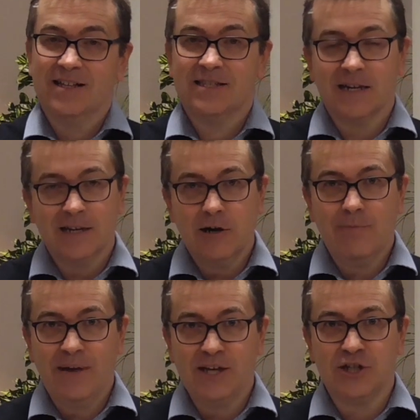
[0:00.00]
It's a
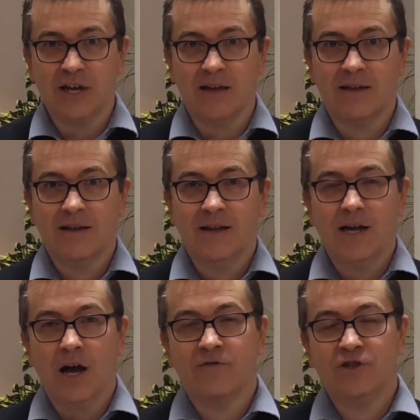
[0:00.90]
little picture
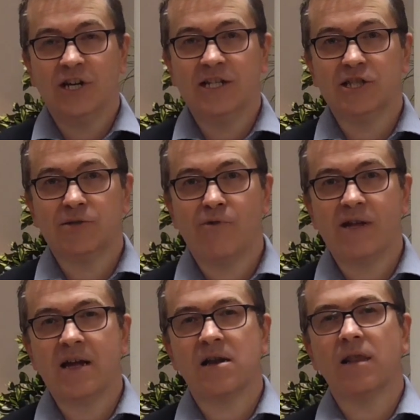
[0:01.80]
of Jesus
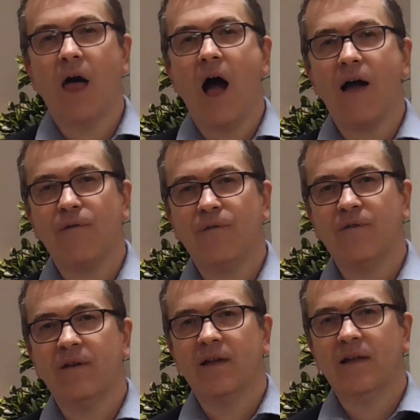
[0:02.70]
bringing
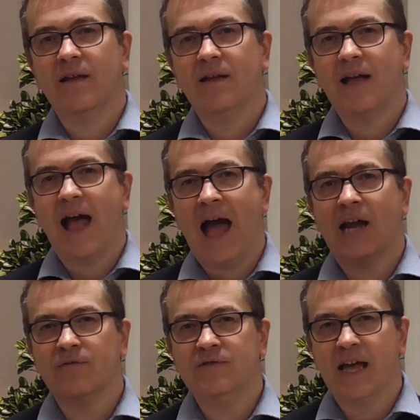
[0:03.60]
life
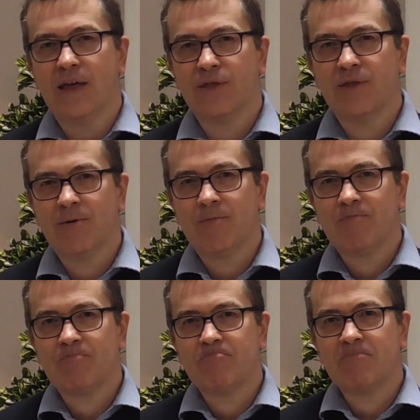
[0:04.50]
out of death.
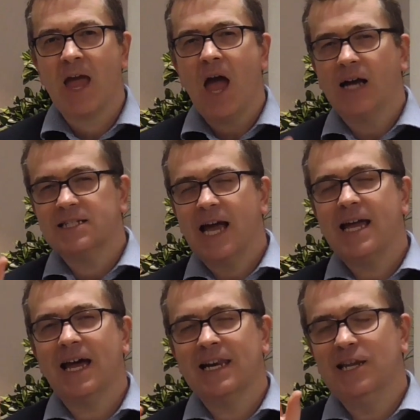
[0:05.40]
I
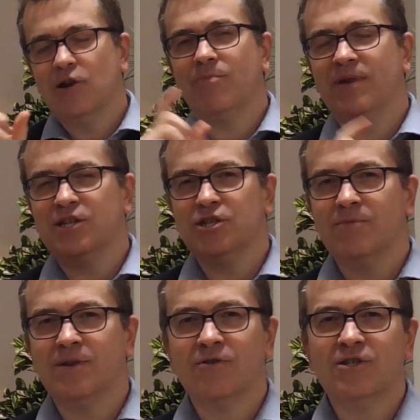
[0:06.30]
say a little picture
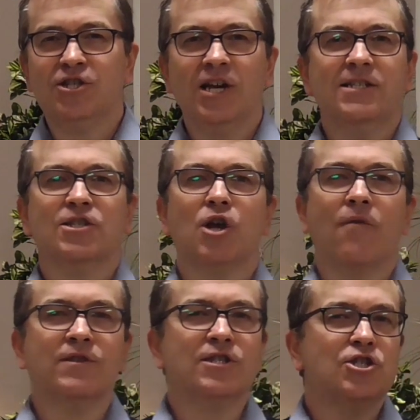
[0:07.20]
because Jesus
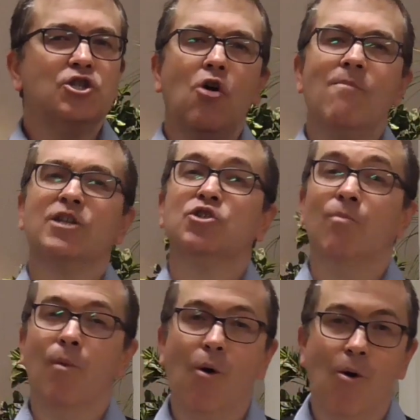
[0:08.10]
offers so much
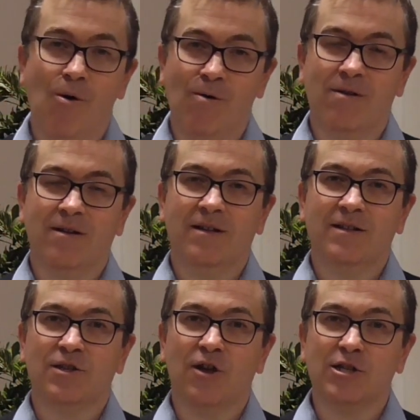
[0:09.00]
more
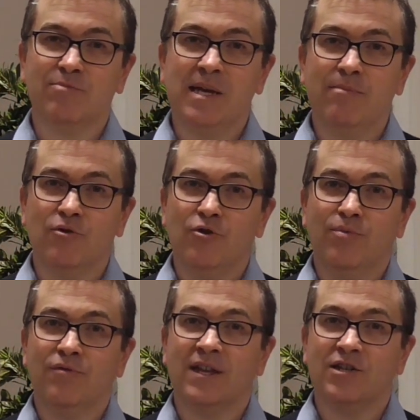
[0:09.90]
to those people who
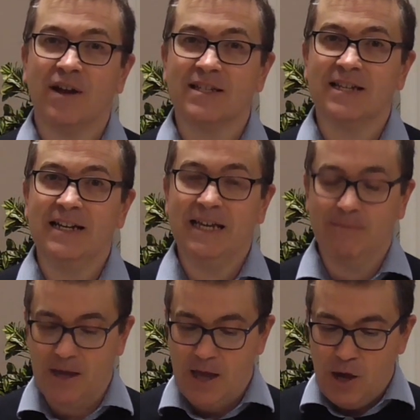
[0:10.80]
put their trust in
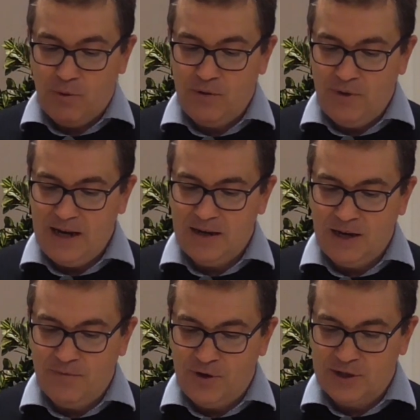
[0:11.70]
him. We read
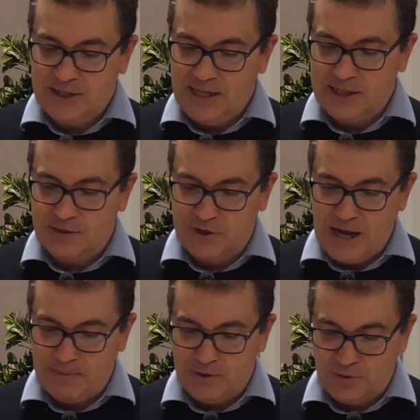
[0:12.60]
in verse 6 of
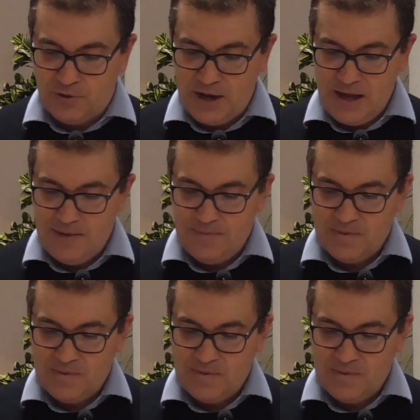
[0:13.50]
chapter 3,